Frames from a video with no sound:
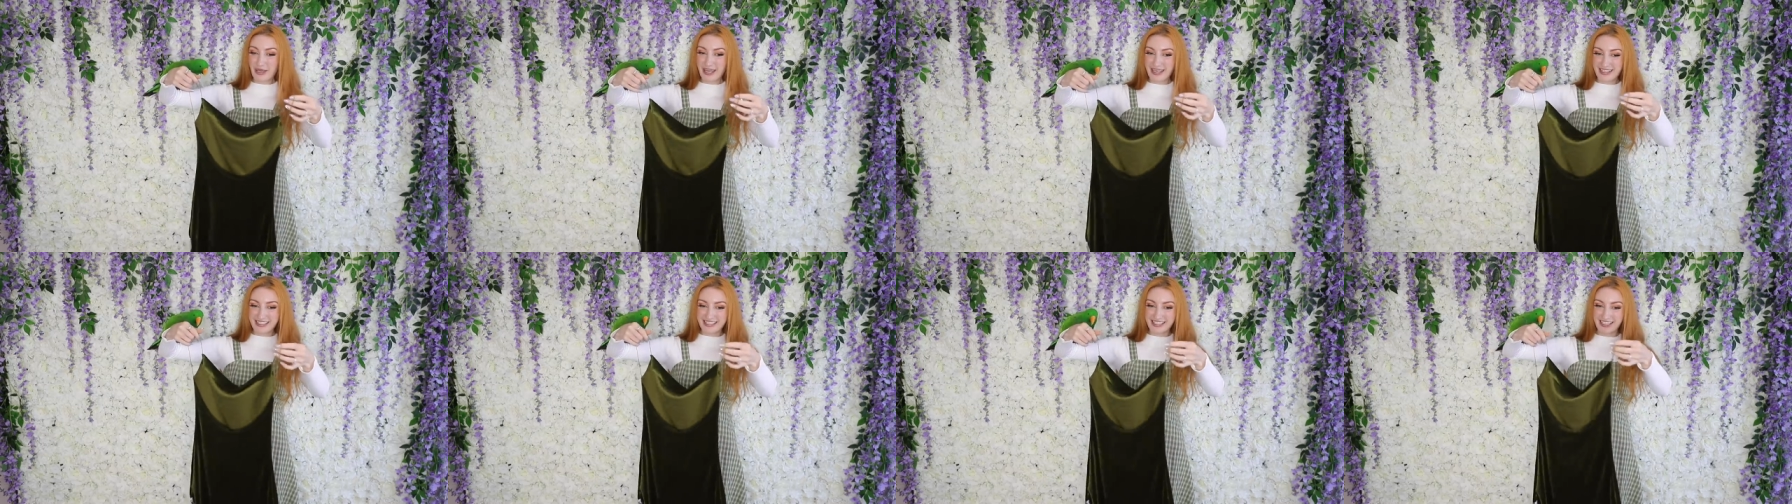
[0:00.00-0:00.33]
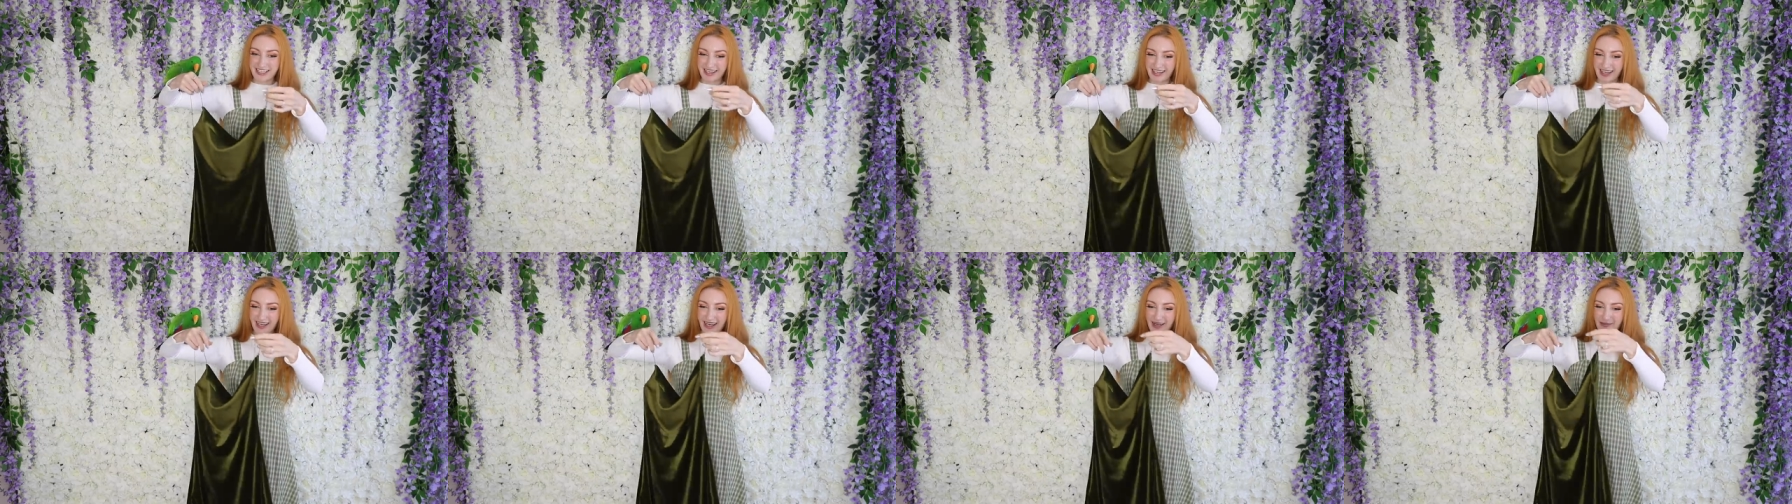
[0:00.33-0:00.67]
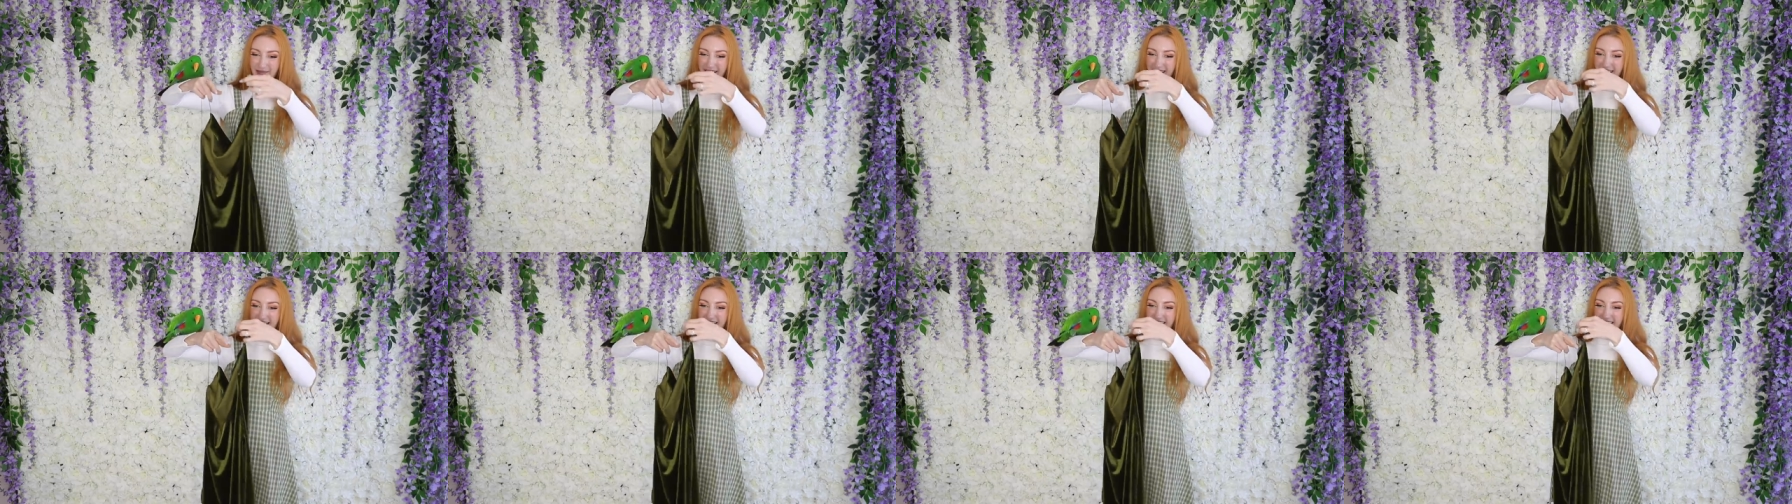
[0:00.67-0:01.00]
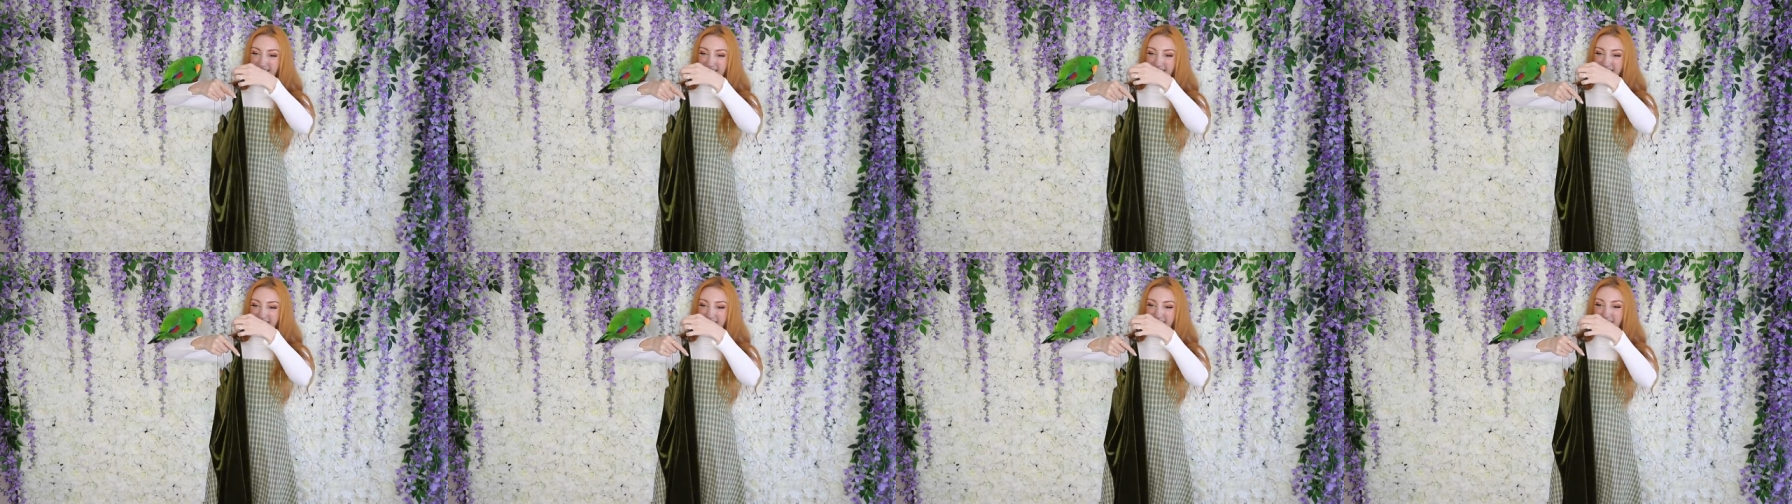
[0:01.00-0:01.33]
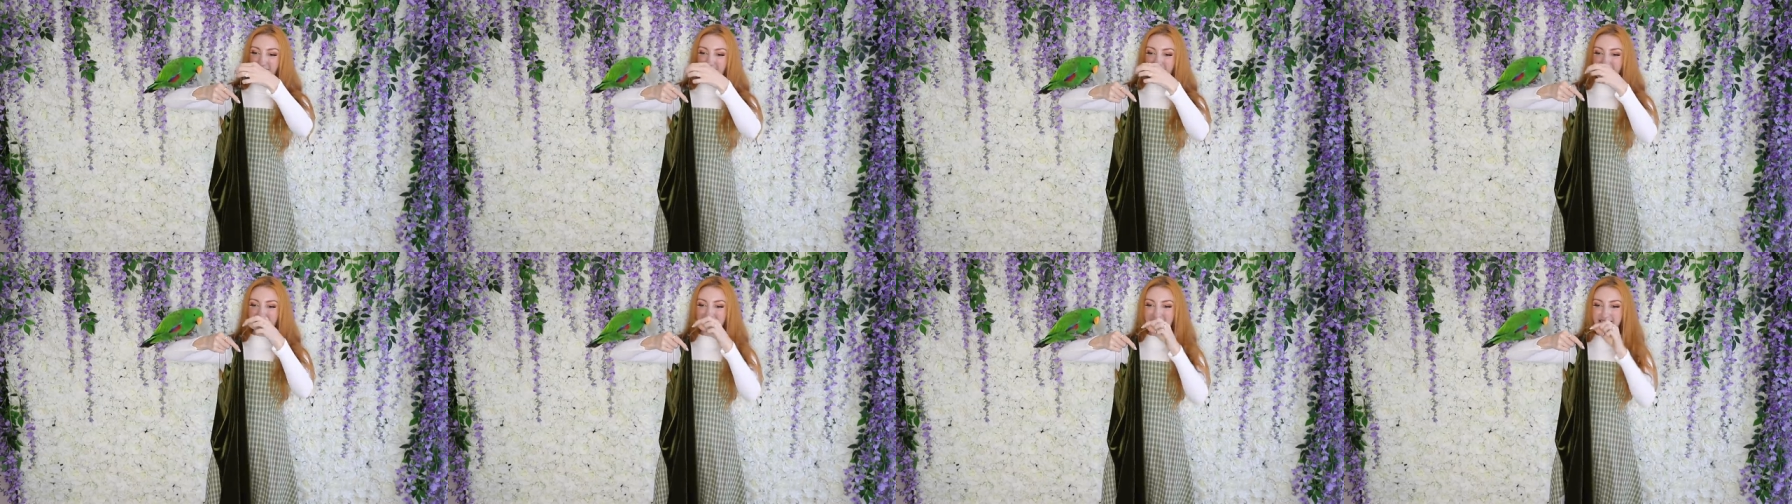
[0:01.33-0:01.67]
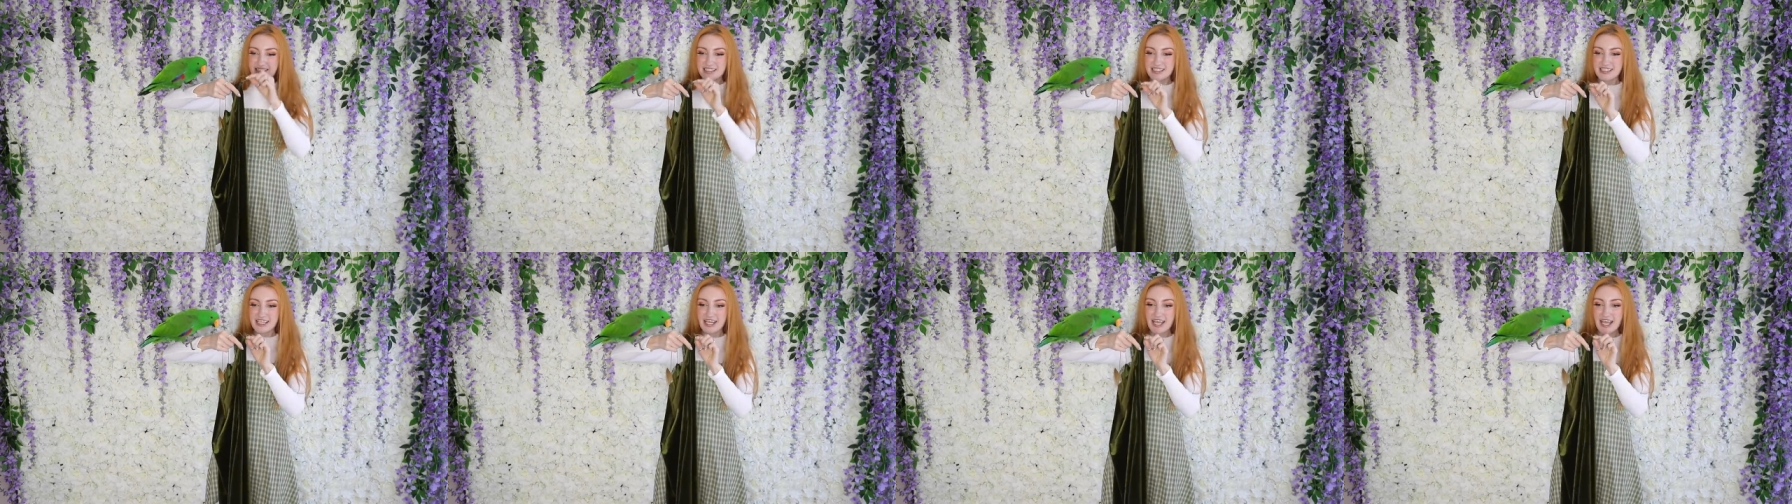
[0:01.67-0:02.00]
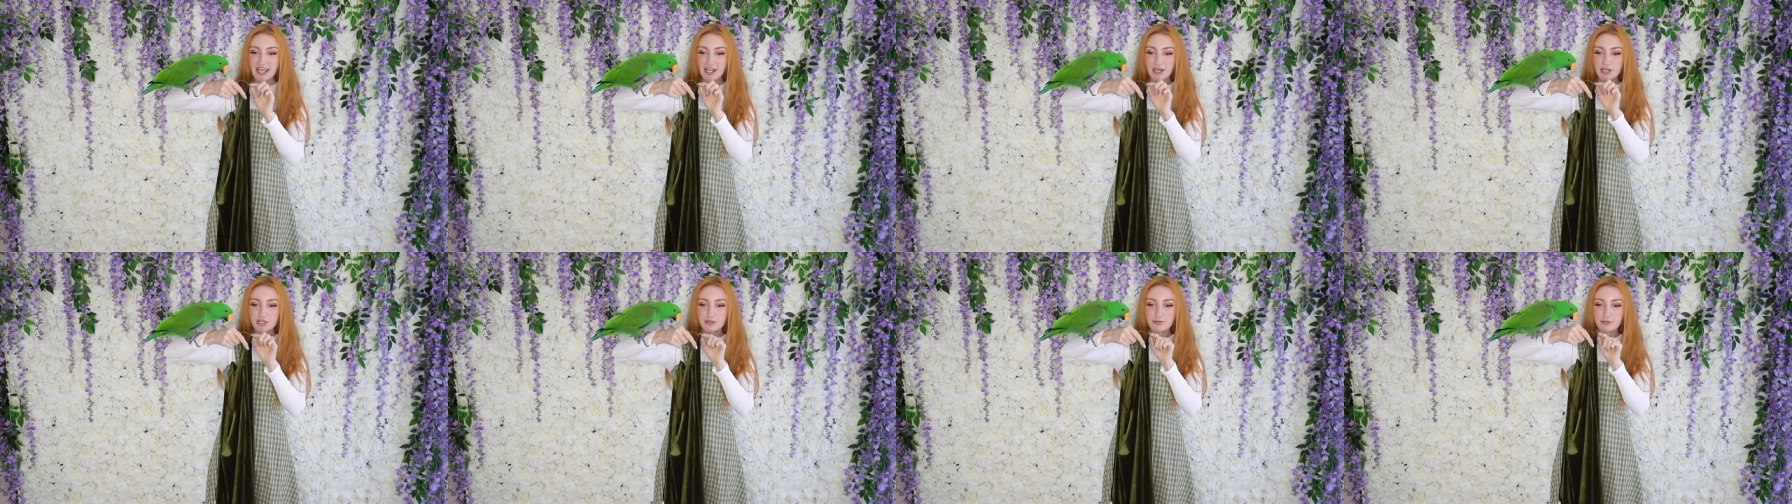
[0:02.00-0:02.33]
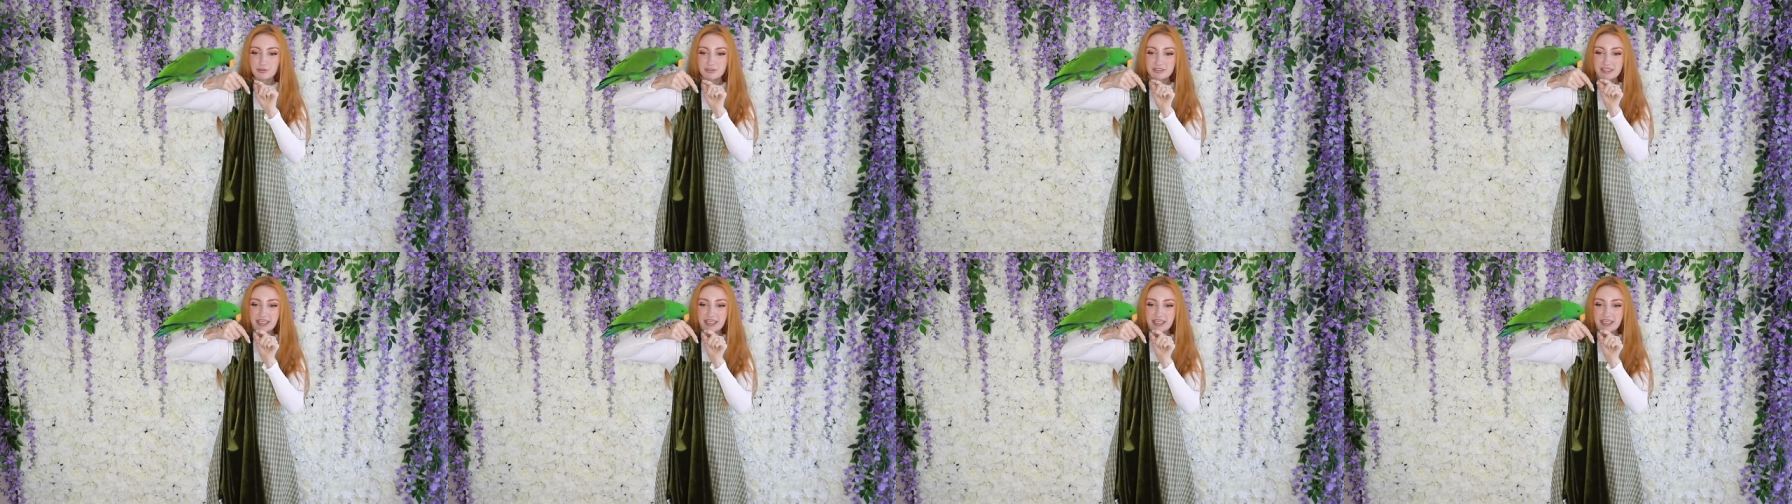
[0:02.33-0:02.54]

picked it up, there are these terrible,